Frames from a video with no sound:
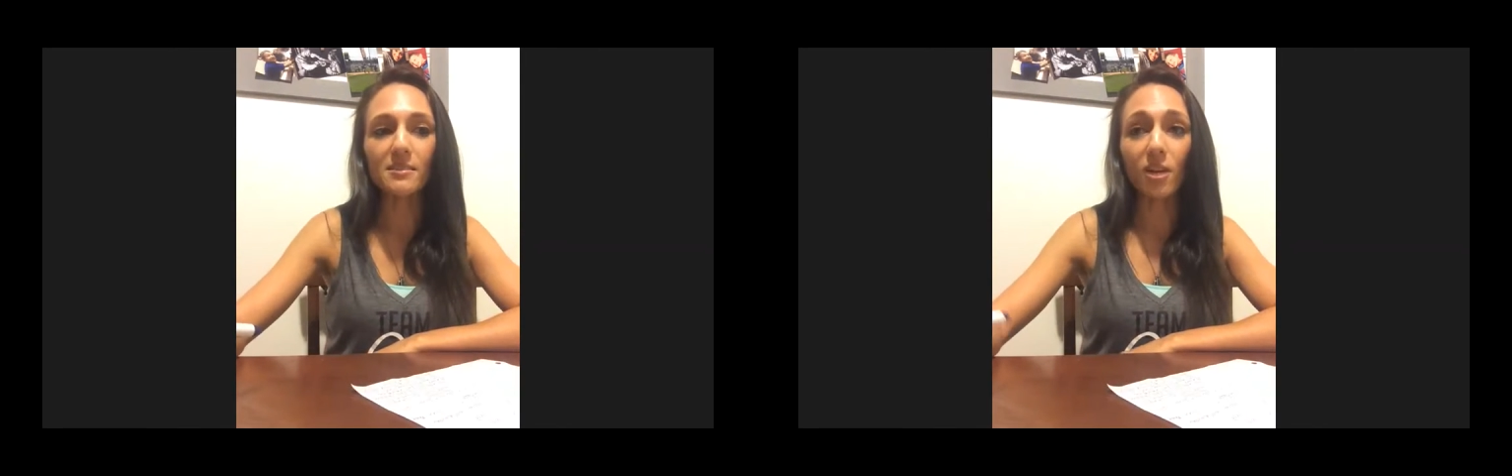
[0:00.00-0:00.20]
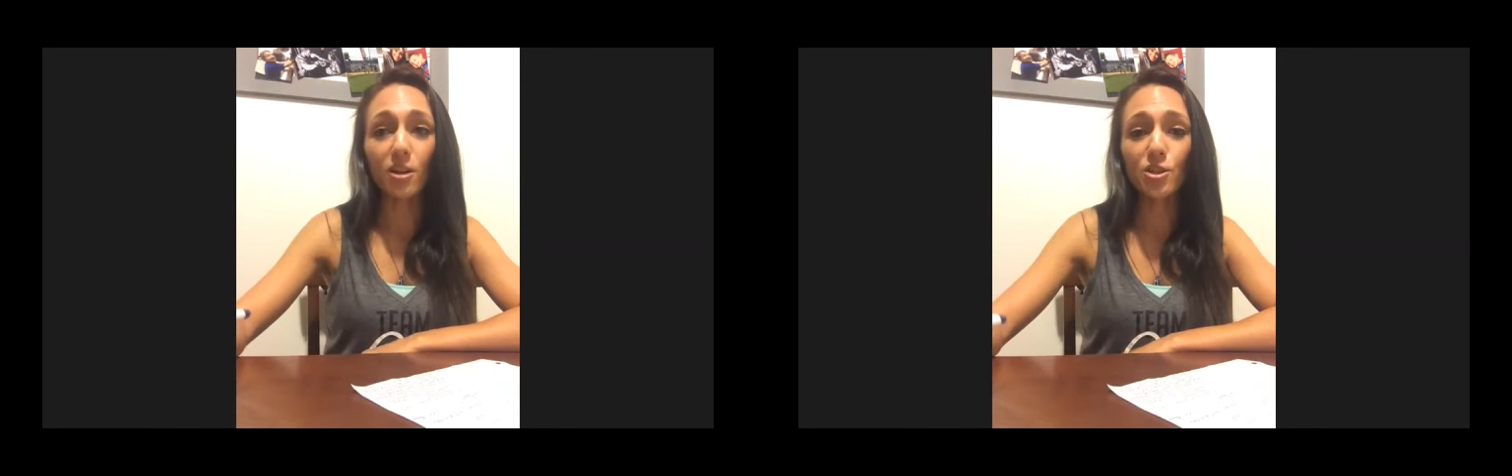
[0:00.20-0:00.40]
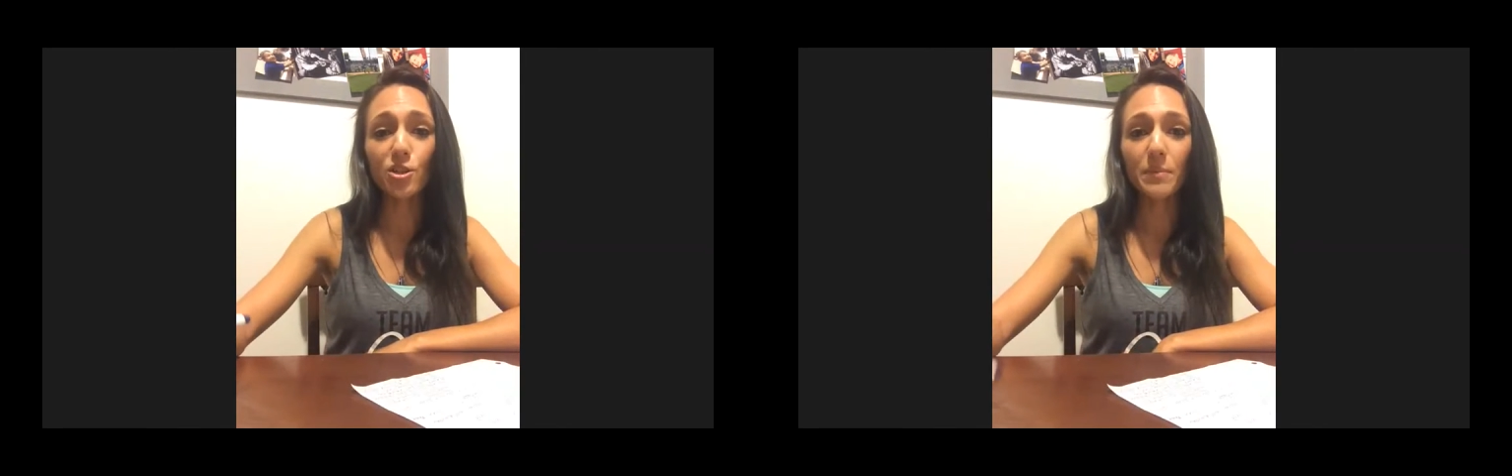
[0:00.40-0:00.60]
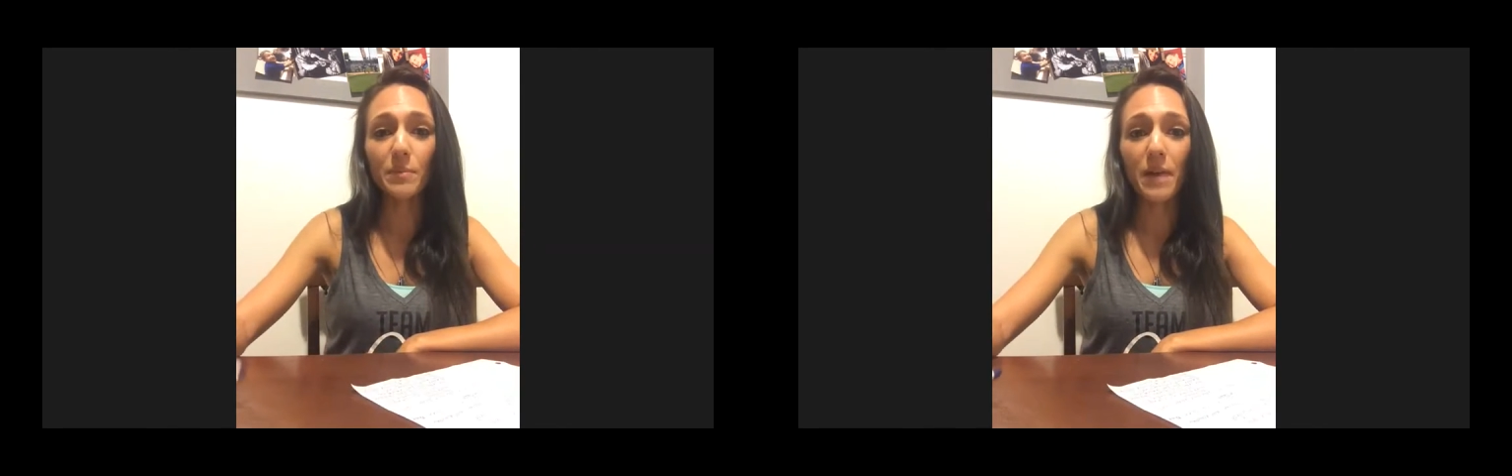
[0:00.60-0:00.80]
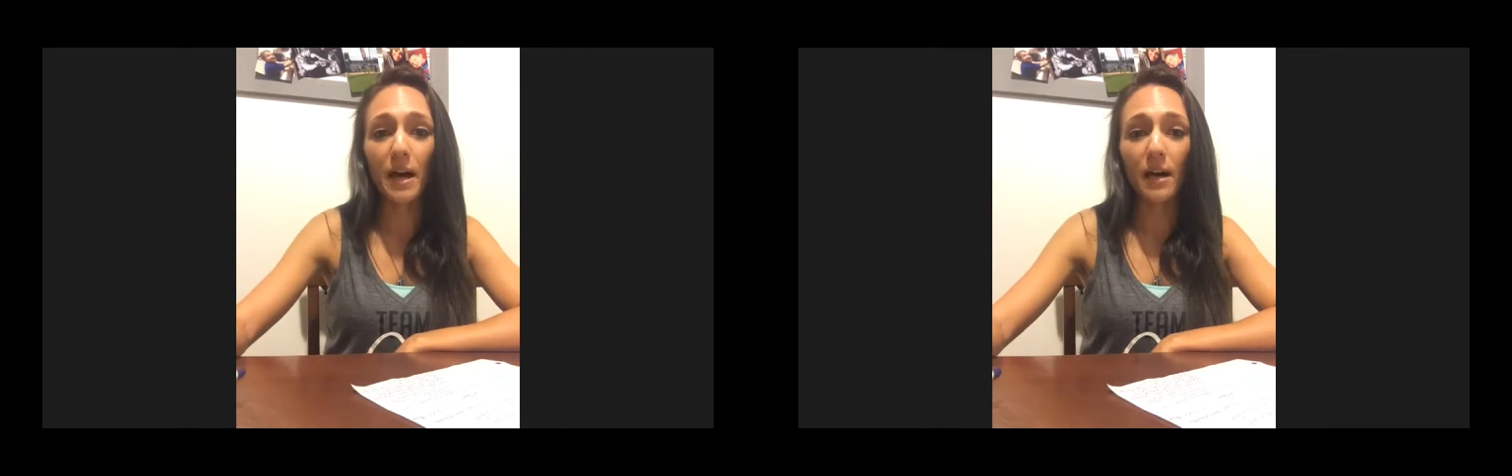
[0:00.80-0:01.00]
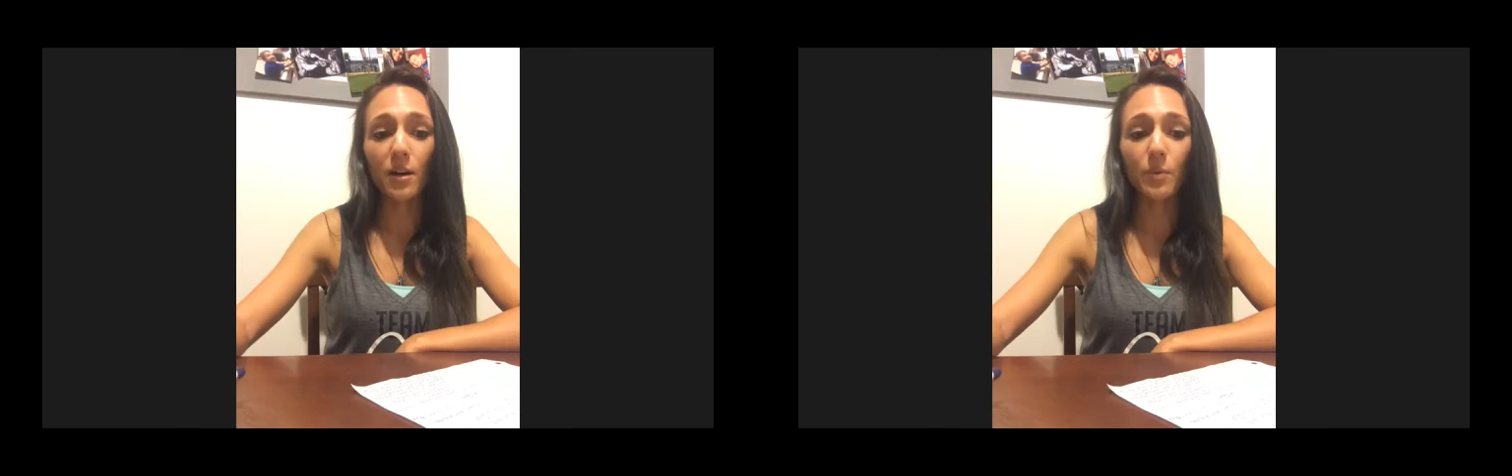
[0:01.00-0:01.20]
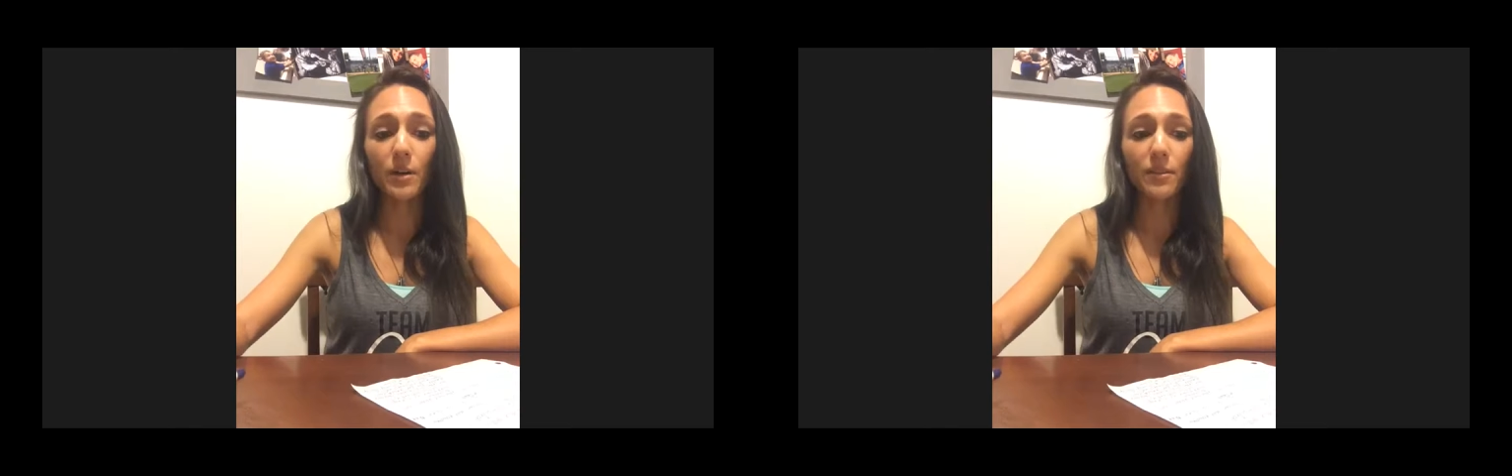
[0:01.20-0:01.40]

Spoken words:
long as you're coming back with